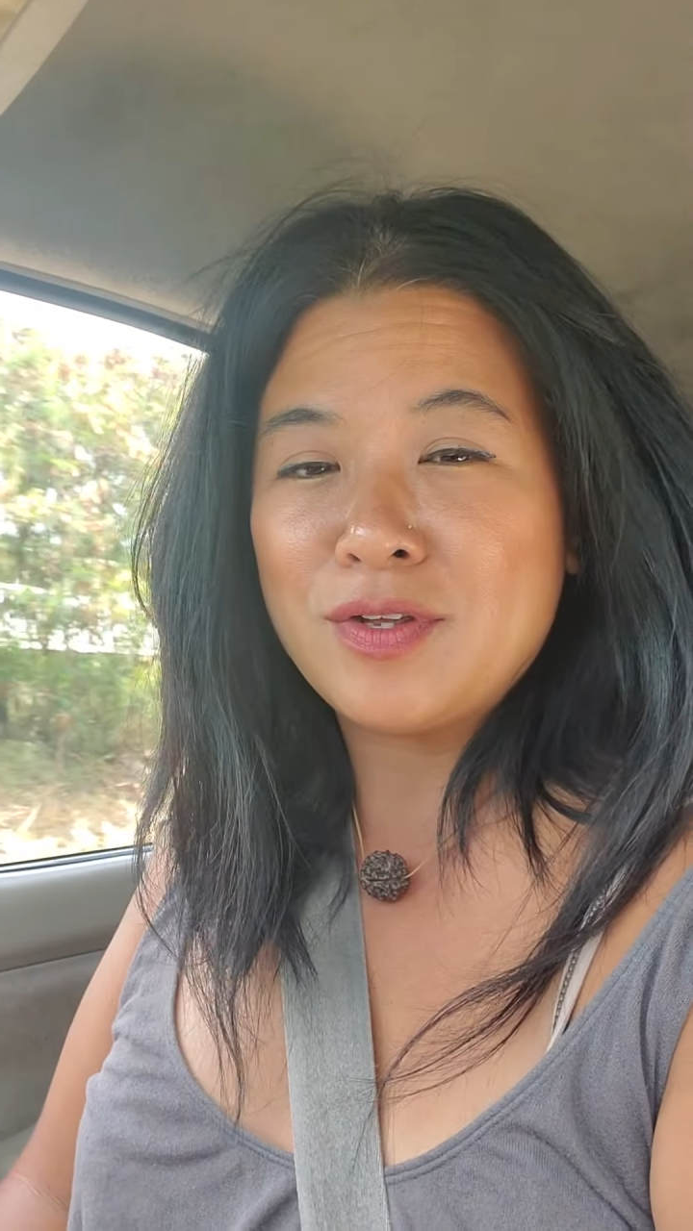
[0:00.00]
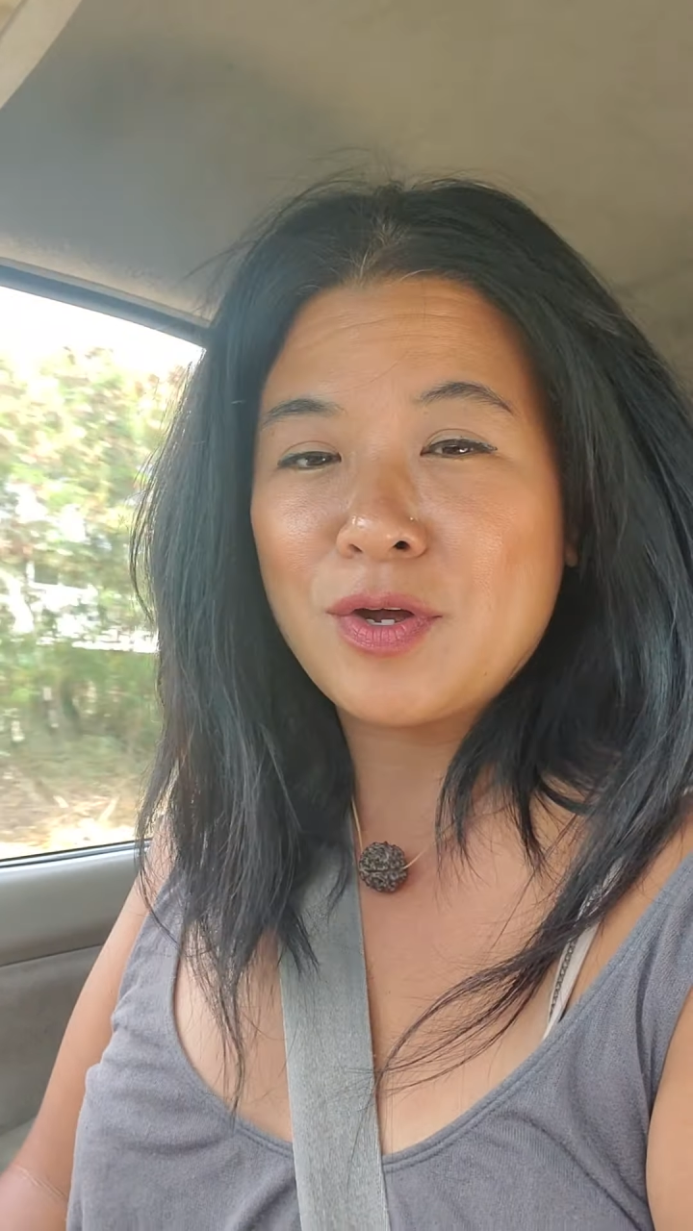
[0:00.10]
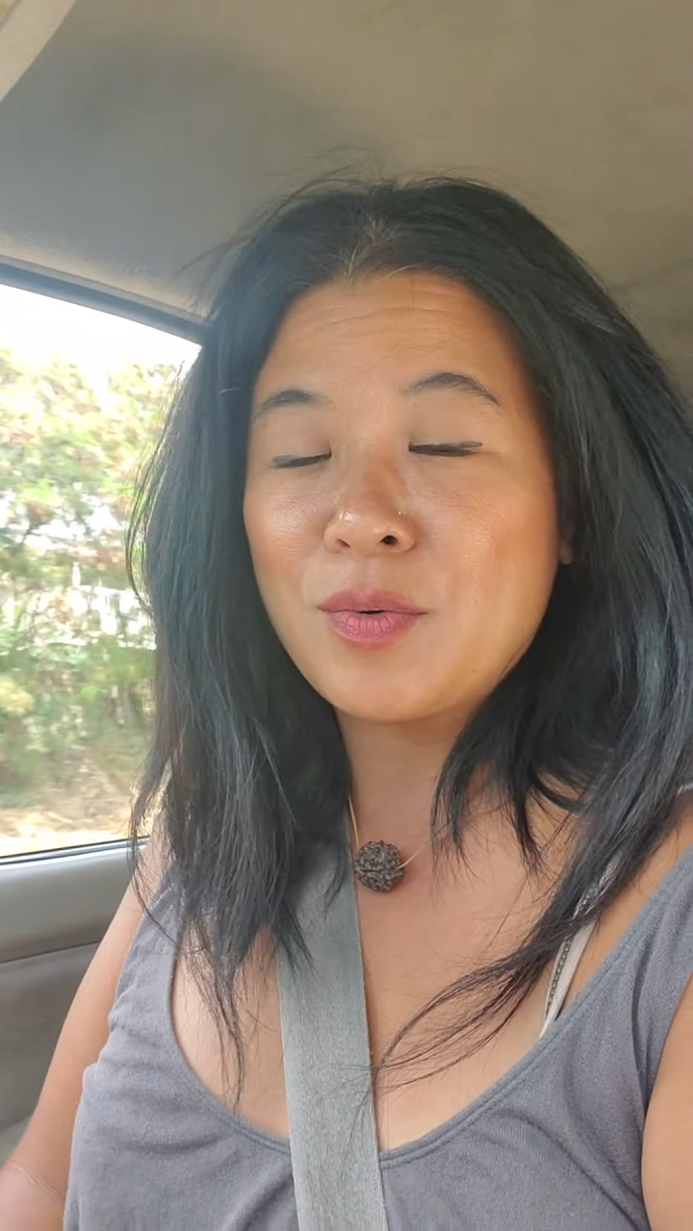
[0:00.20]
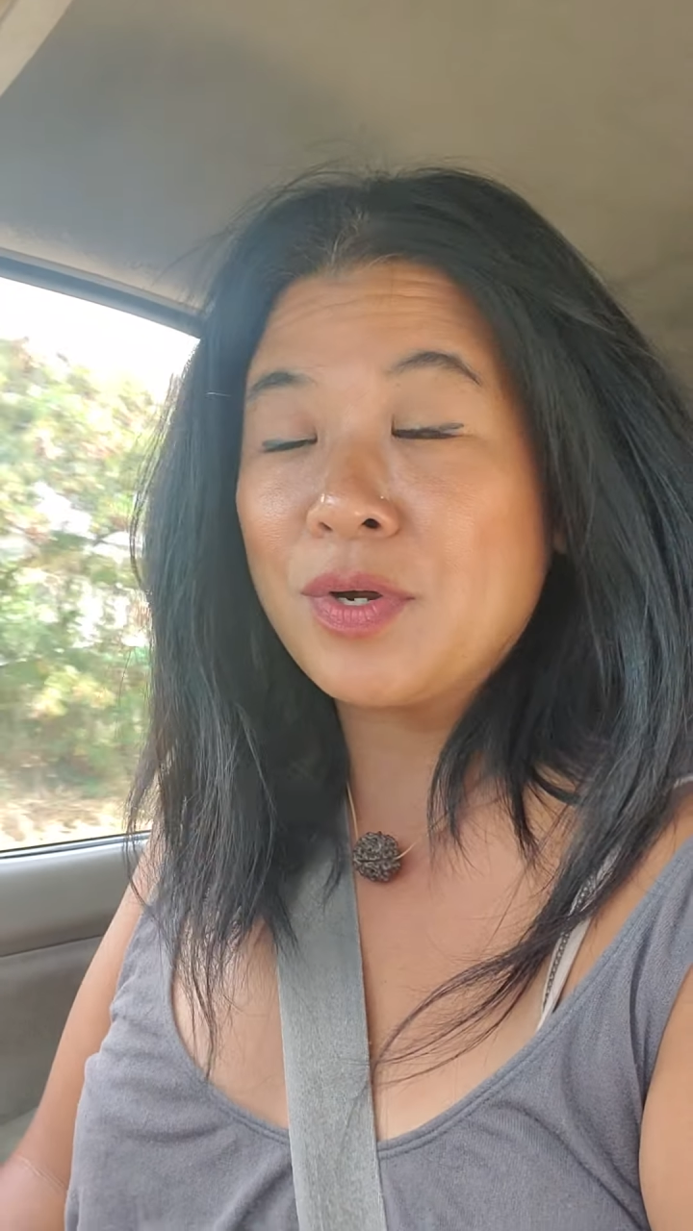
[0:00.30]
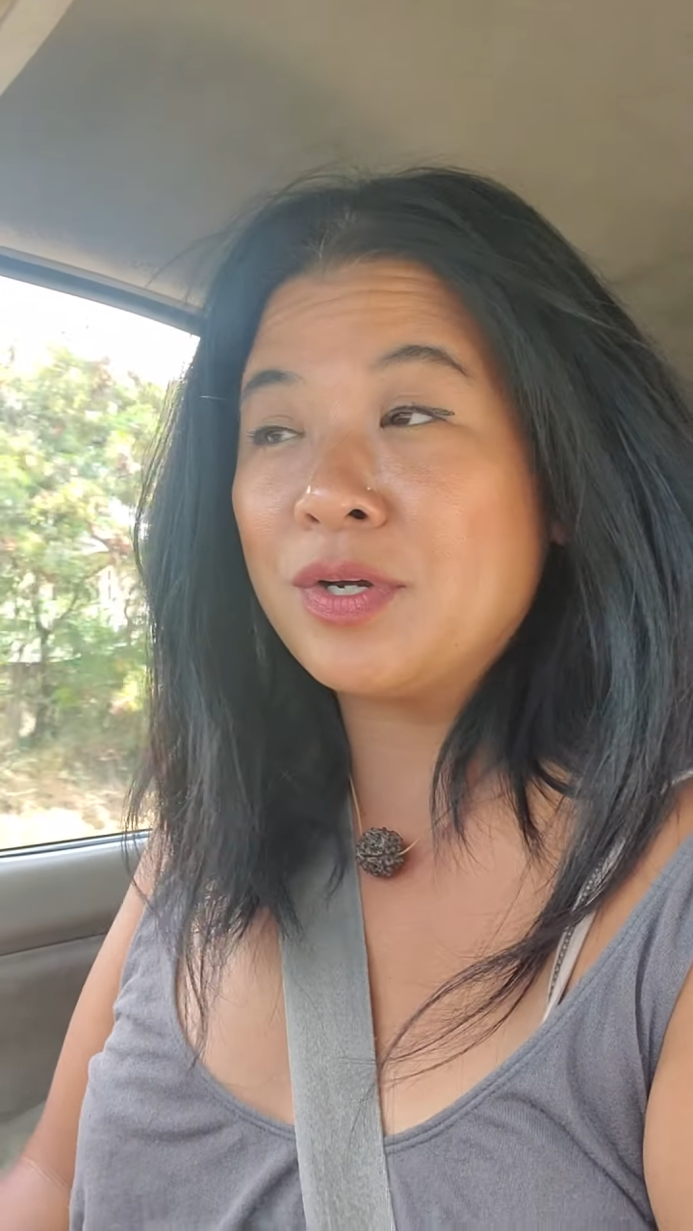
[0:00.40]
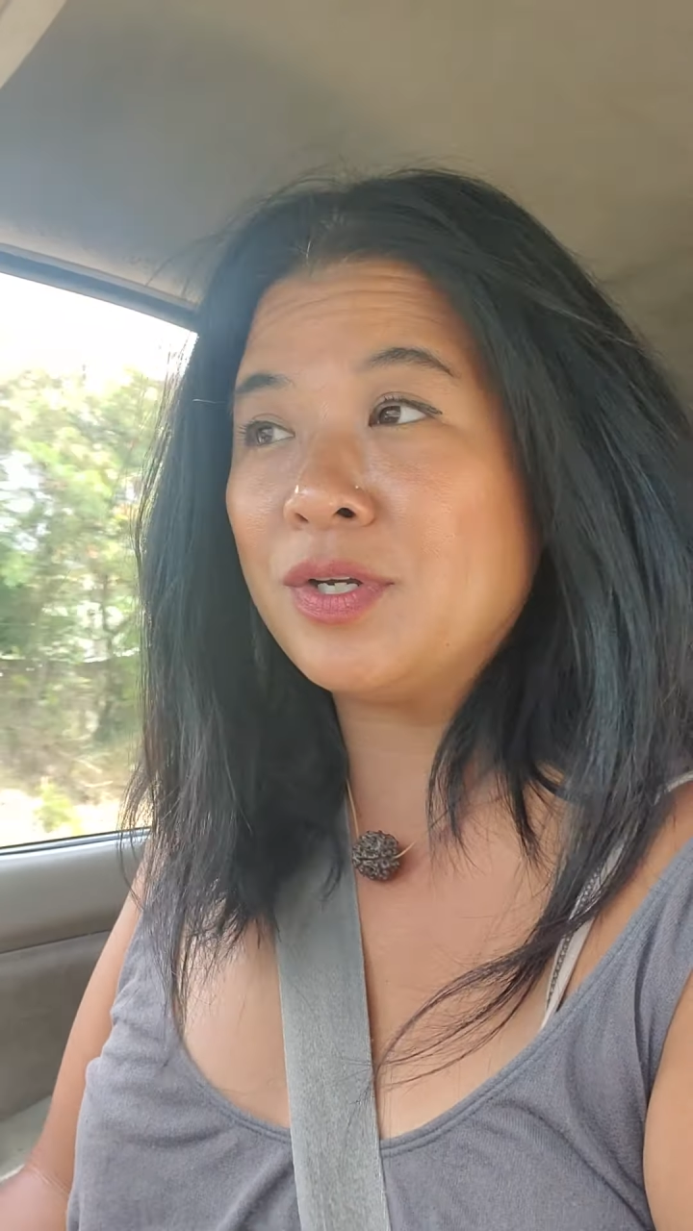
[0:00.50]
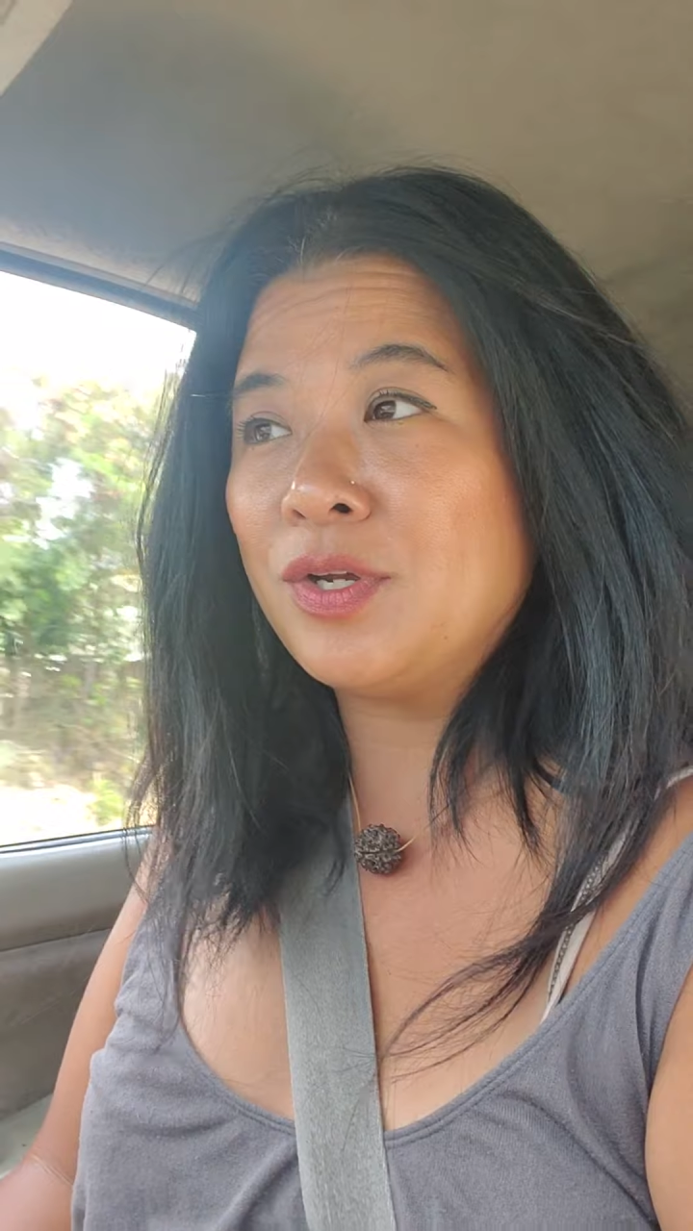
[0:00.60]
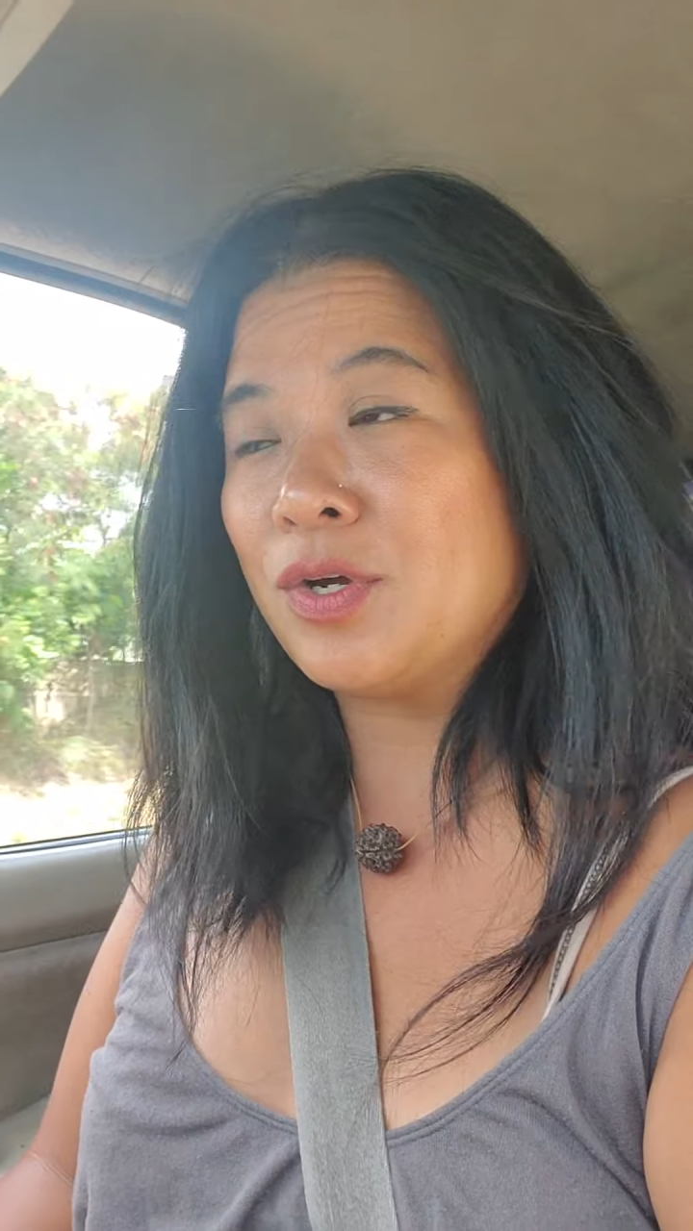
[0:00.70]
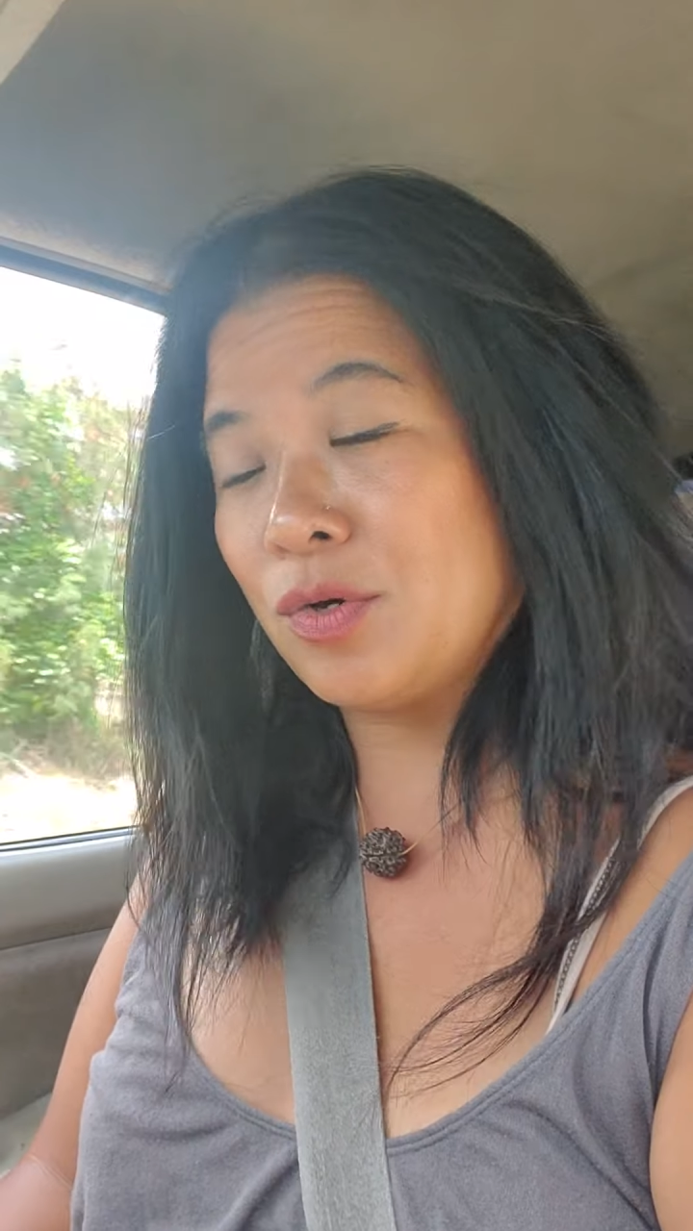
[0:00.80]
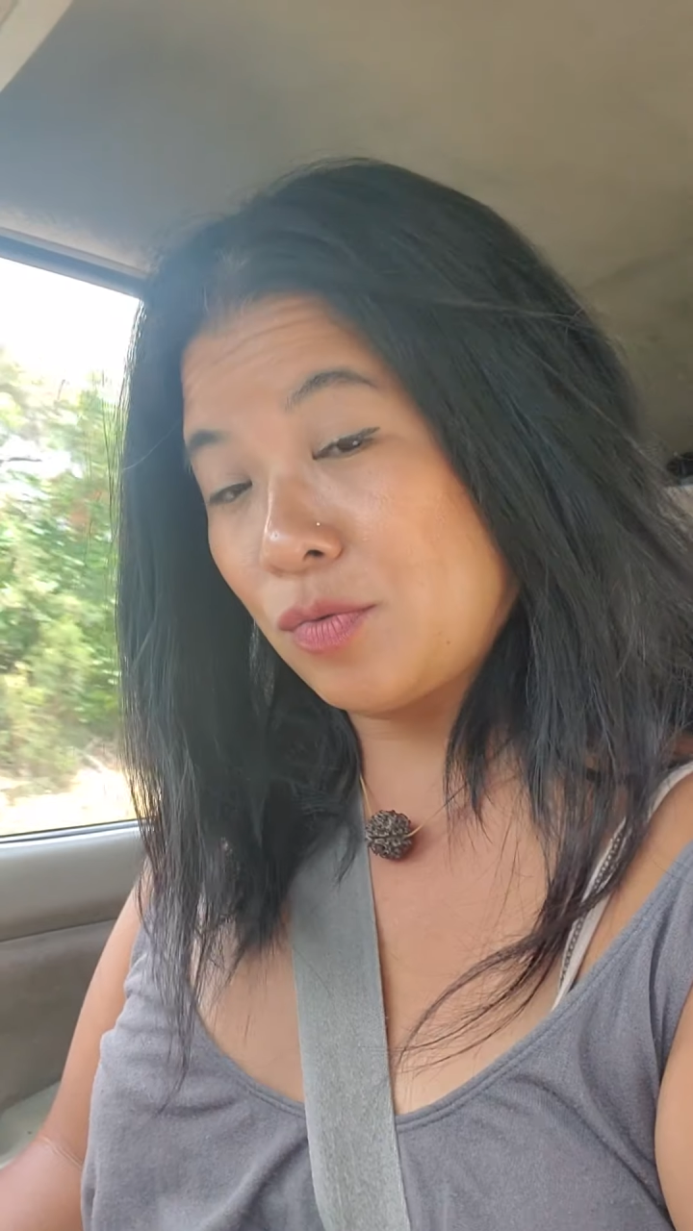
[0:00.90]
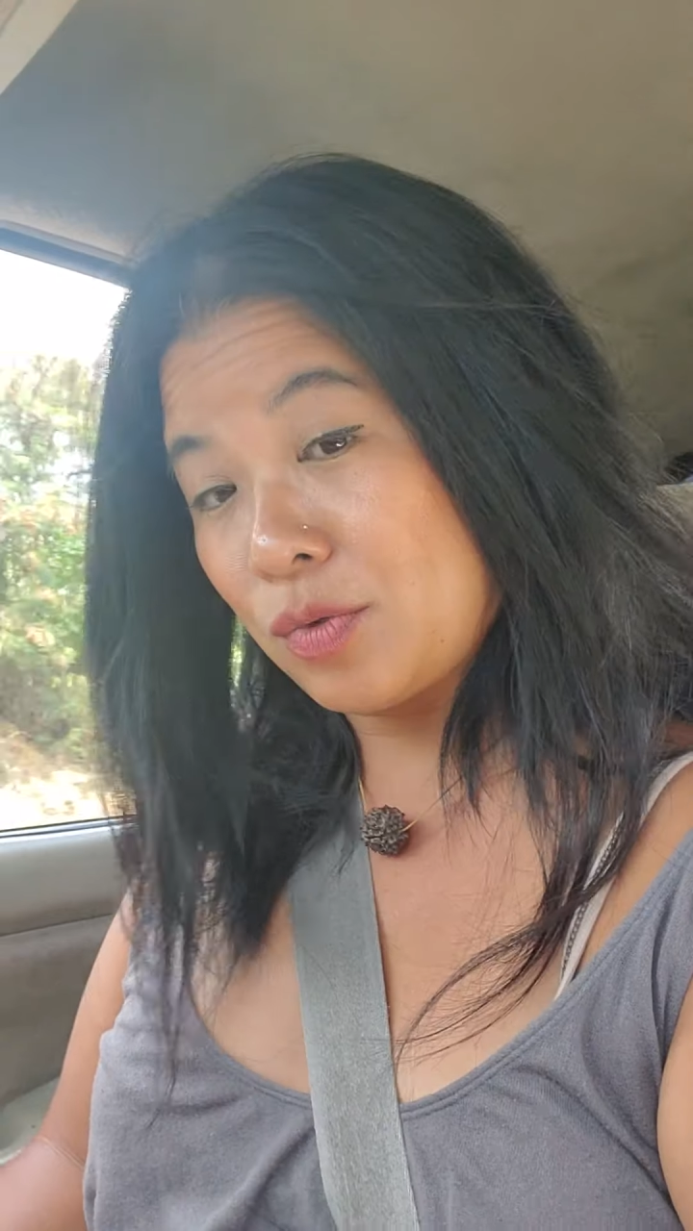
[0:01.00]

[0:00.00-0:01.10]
You know, when you're